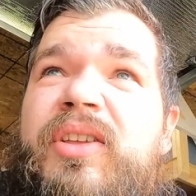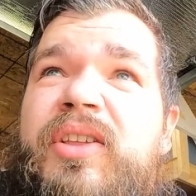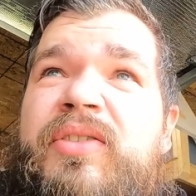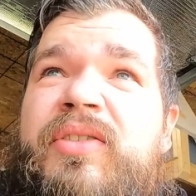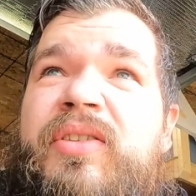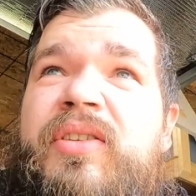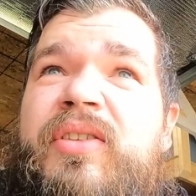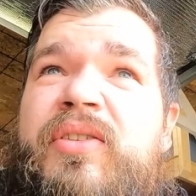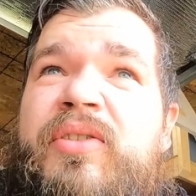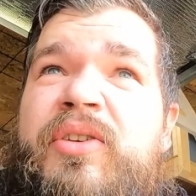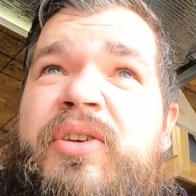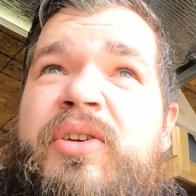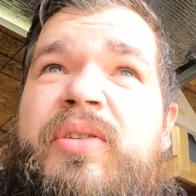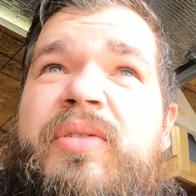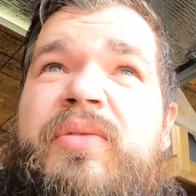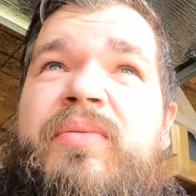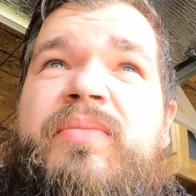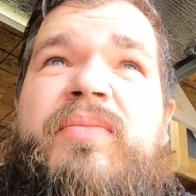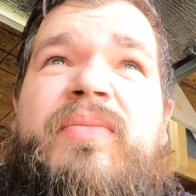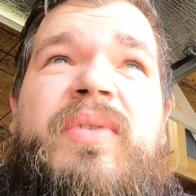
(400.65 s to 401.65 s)
It's either
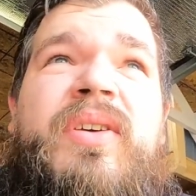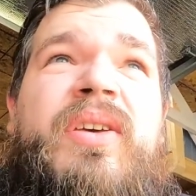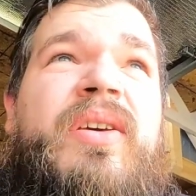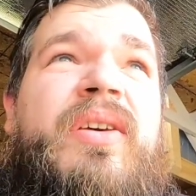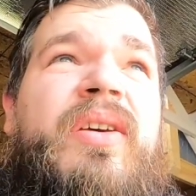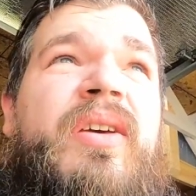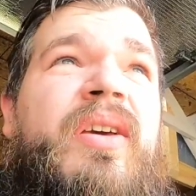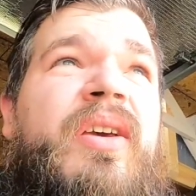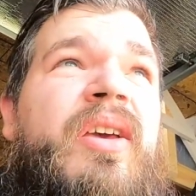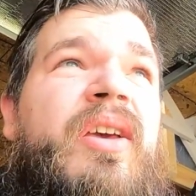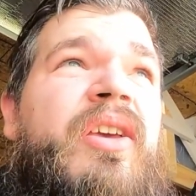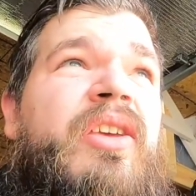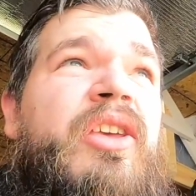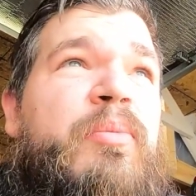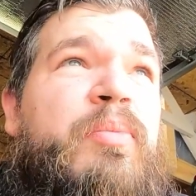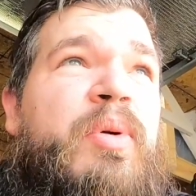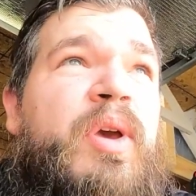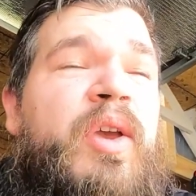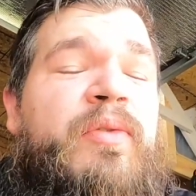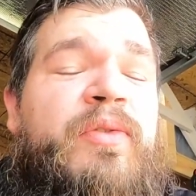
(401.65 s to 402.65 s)

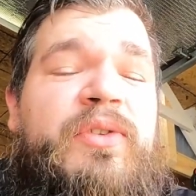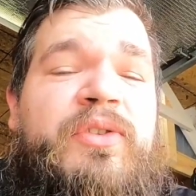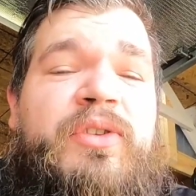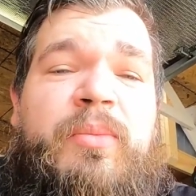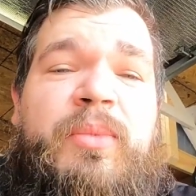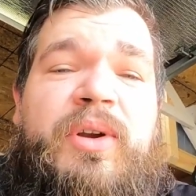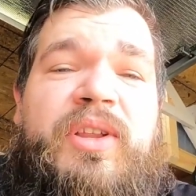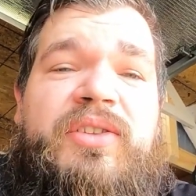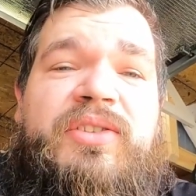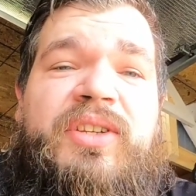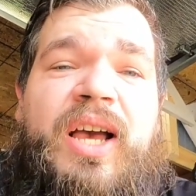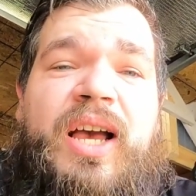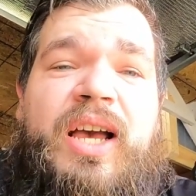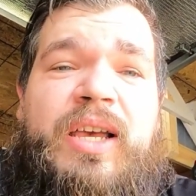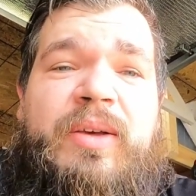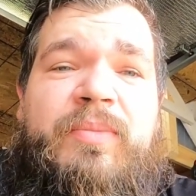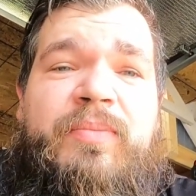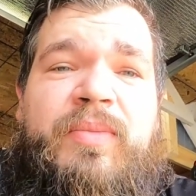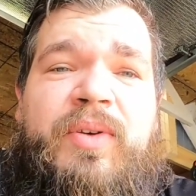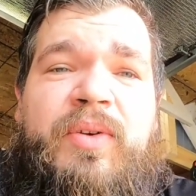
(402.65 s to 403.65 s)
you pay for somebody's
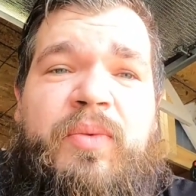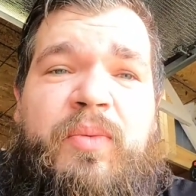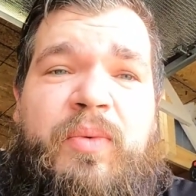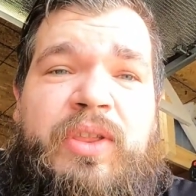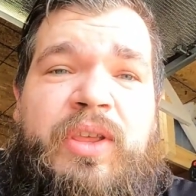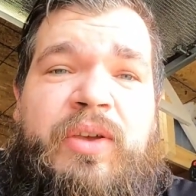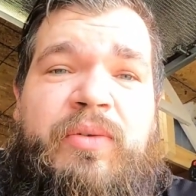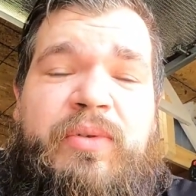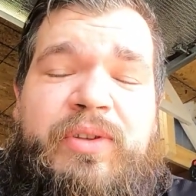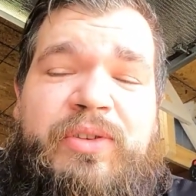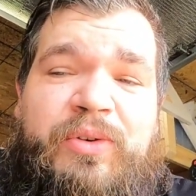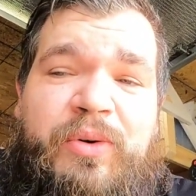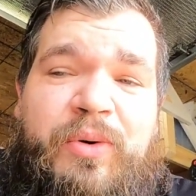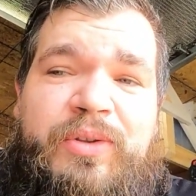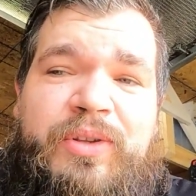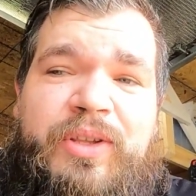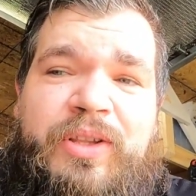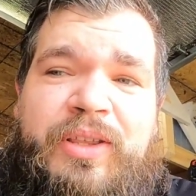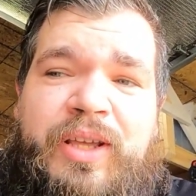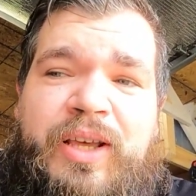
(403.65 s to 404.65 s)
time when they
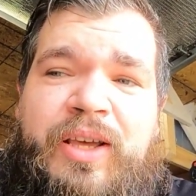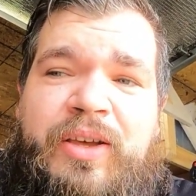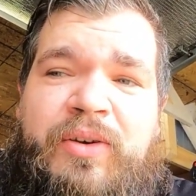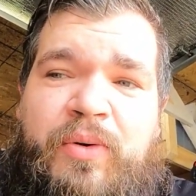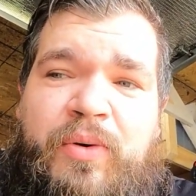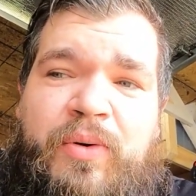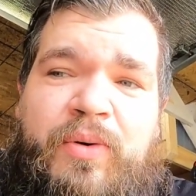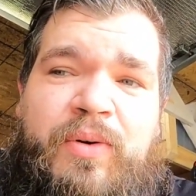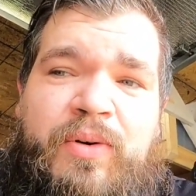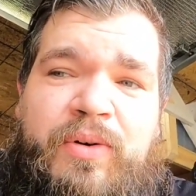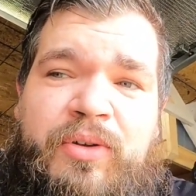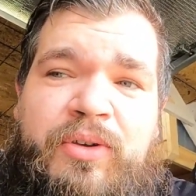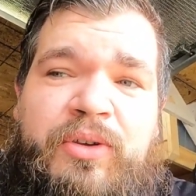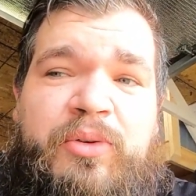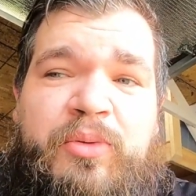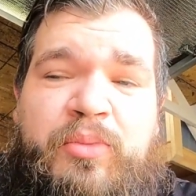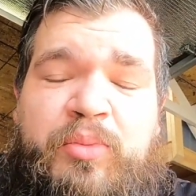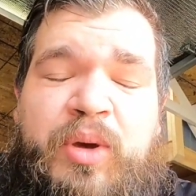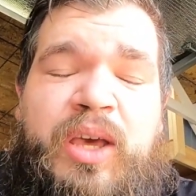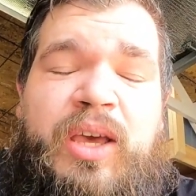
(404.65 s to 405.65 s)
restored the thing, or
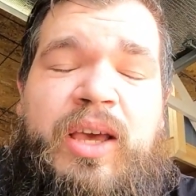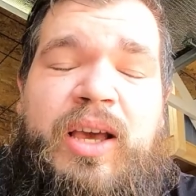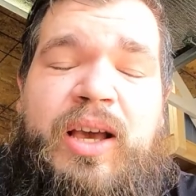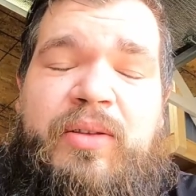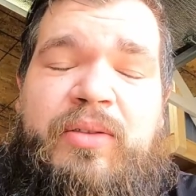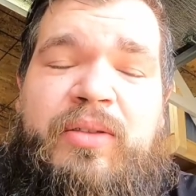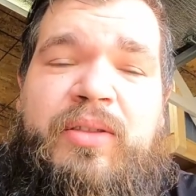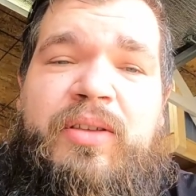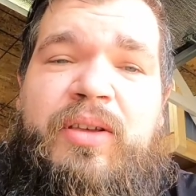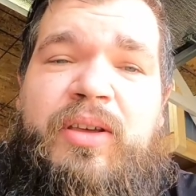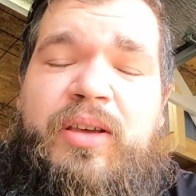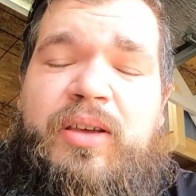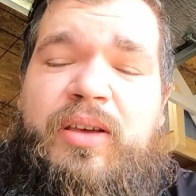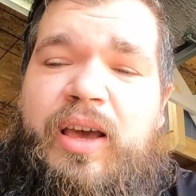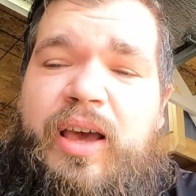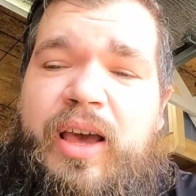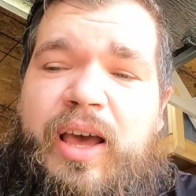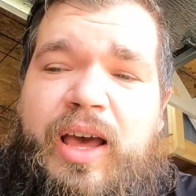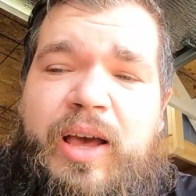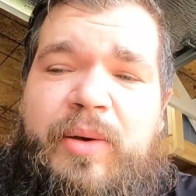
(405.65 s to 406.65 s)
you pay out the
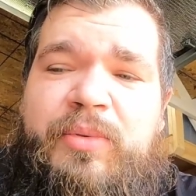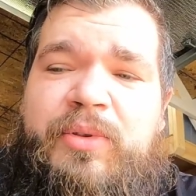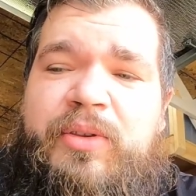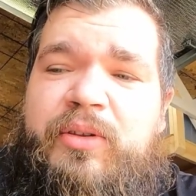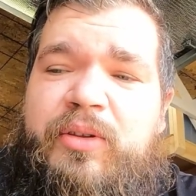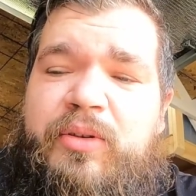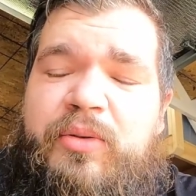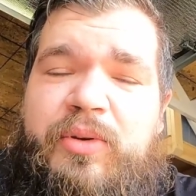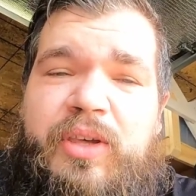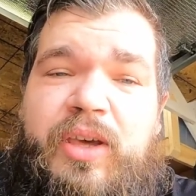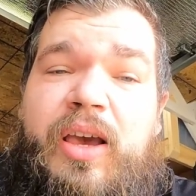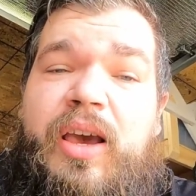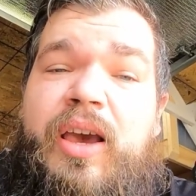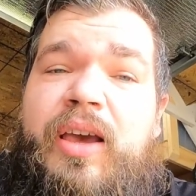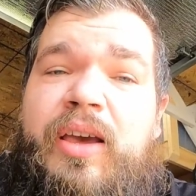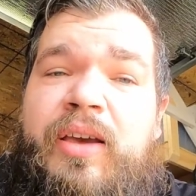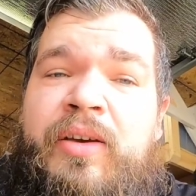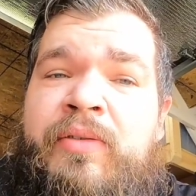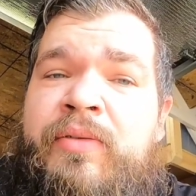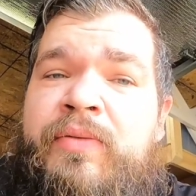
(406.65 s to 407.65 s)
absolute
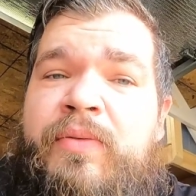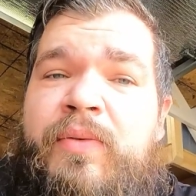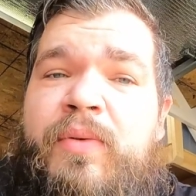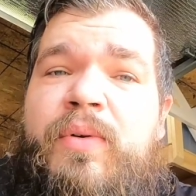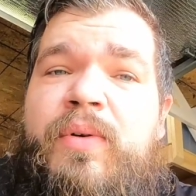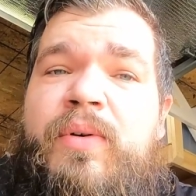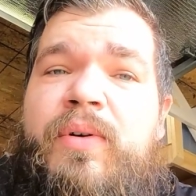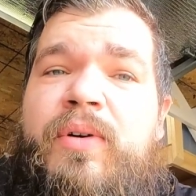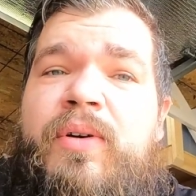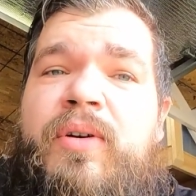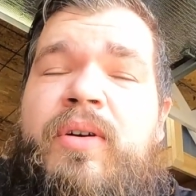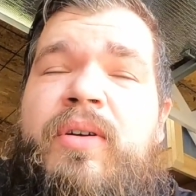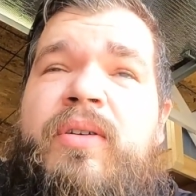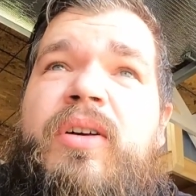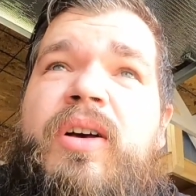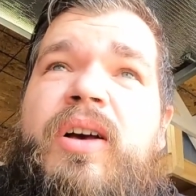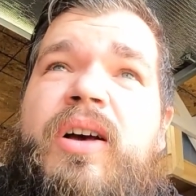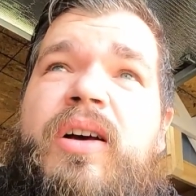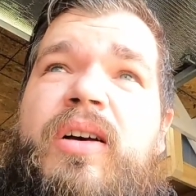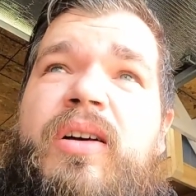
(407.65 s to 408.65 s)
yang for
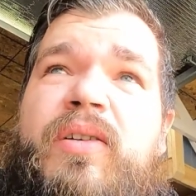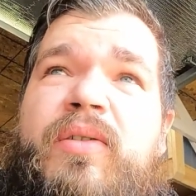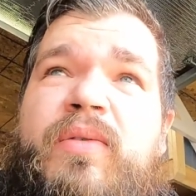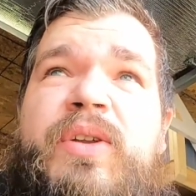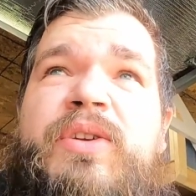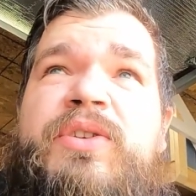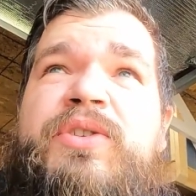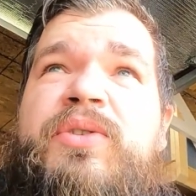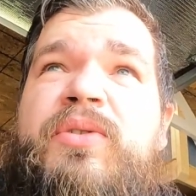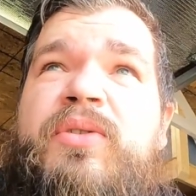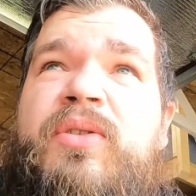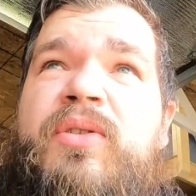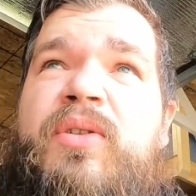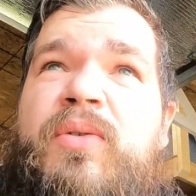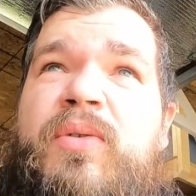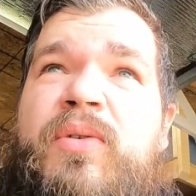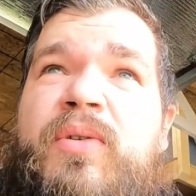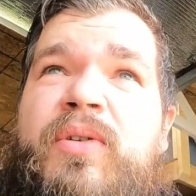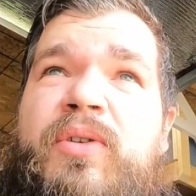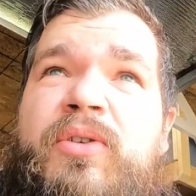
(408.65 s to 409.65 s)
original
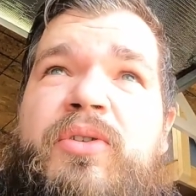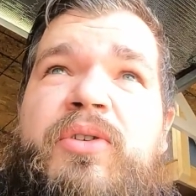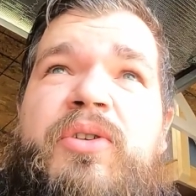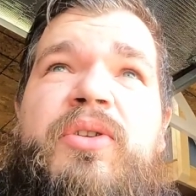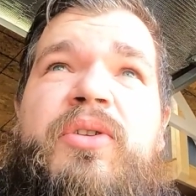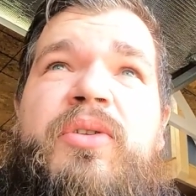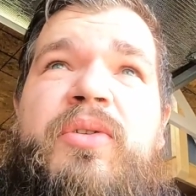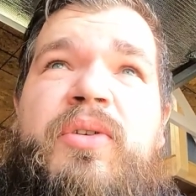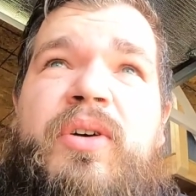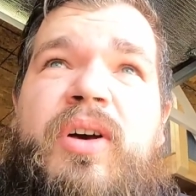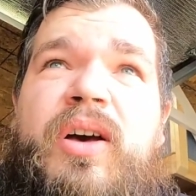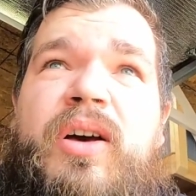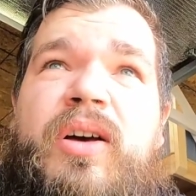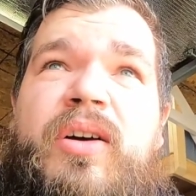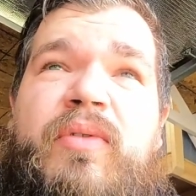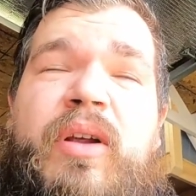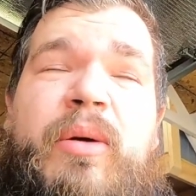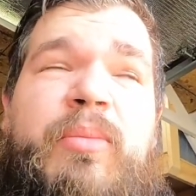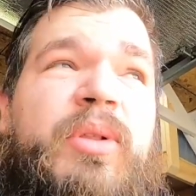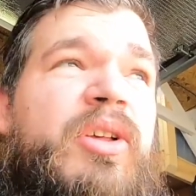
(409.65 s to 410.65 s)
or good
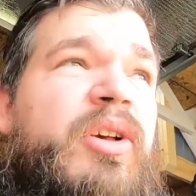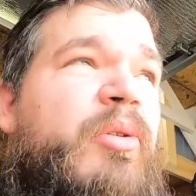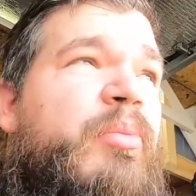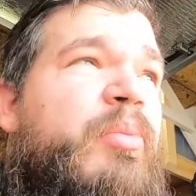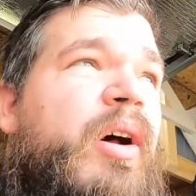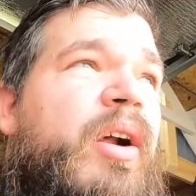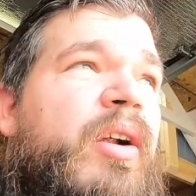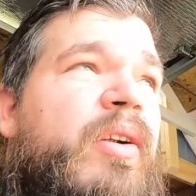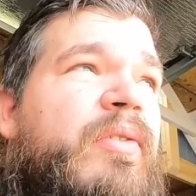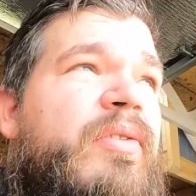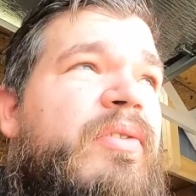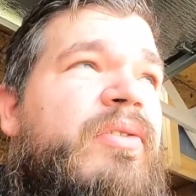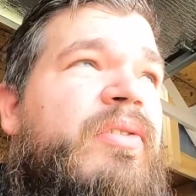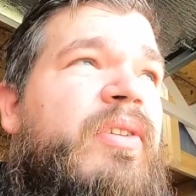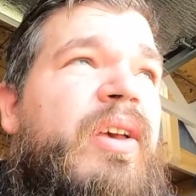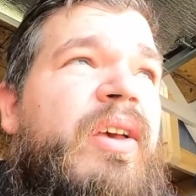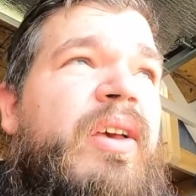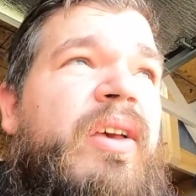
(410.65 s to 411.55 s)
replica parts